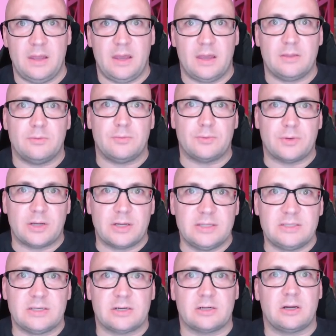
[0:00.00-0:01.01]
and
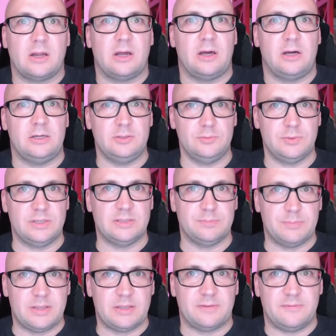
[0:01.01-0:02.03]
writes are
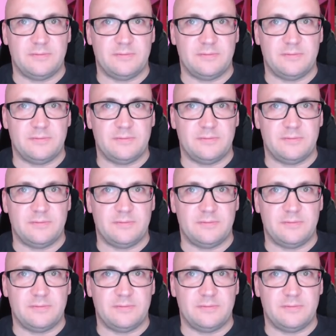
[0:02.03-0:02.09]
always made